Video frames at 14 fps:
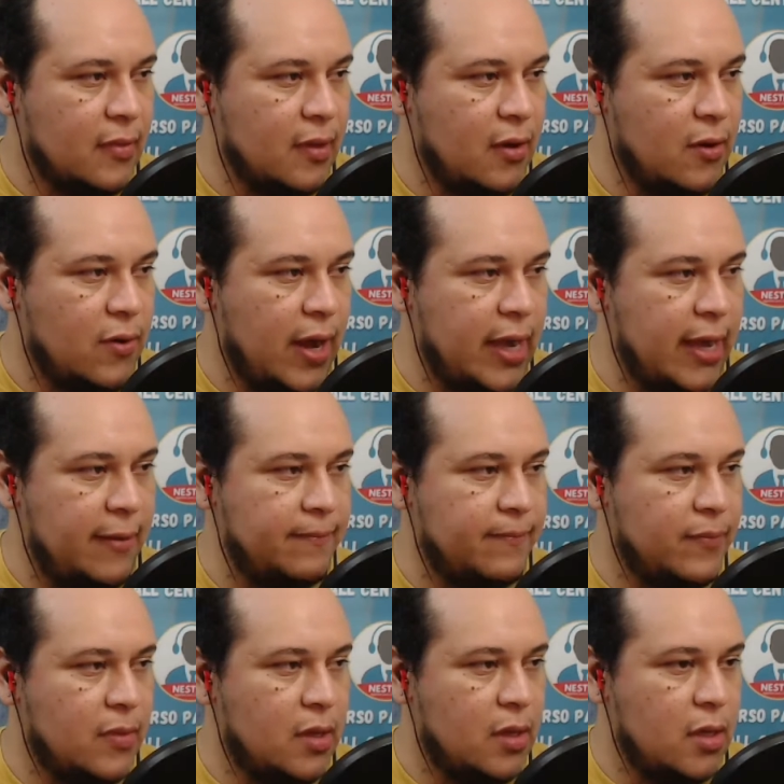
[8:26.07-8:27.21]
Alrighty.
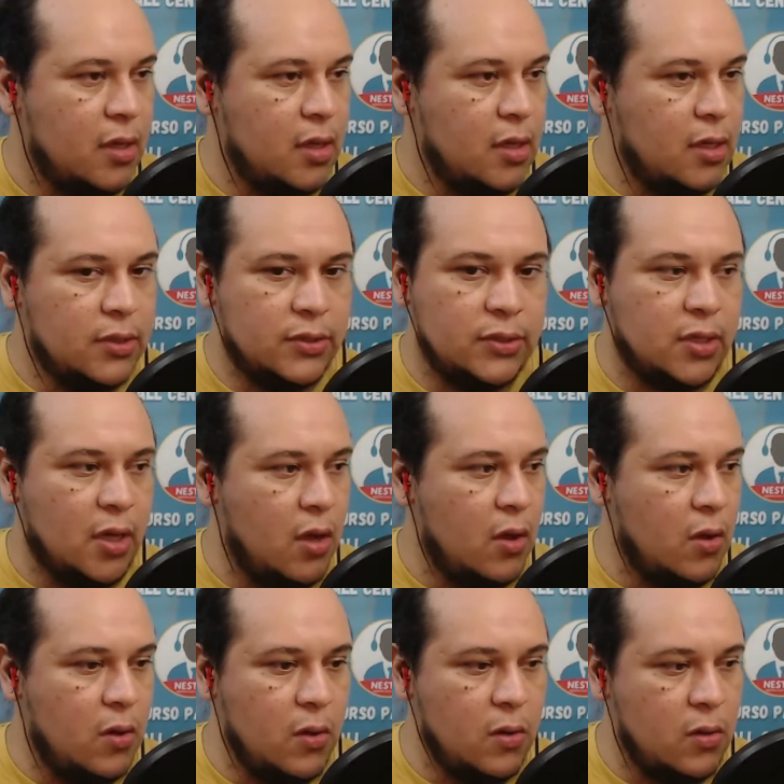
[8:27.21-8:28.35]

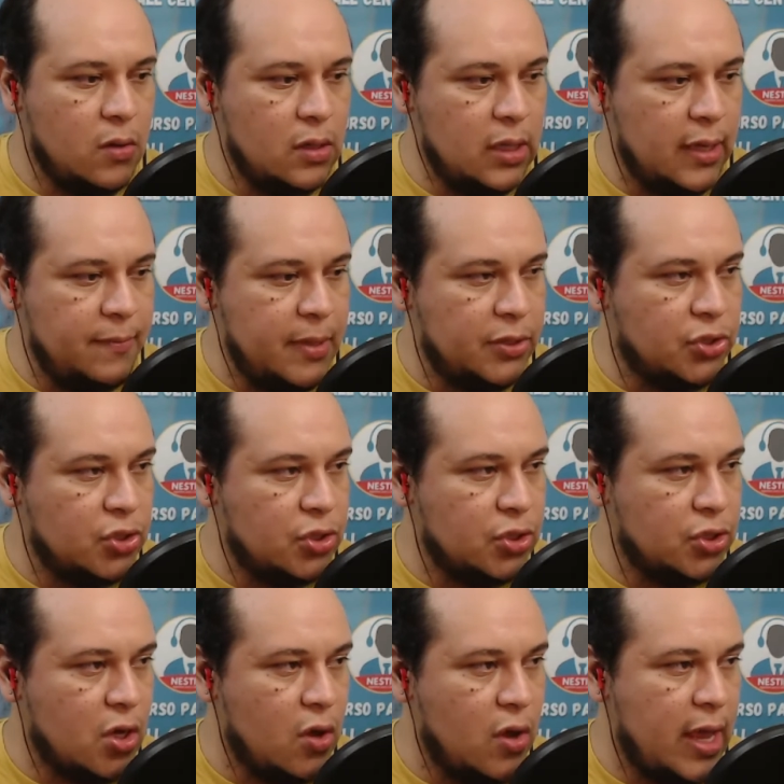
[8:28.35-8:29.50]
So let me
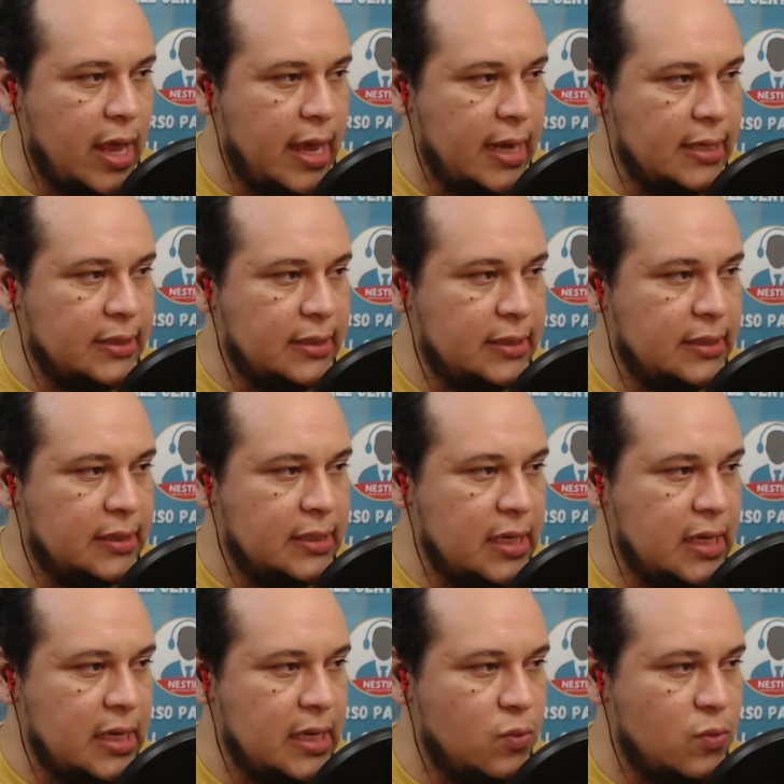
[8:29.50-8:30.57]
just go ahead and see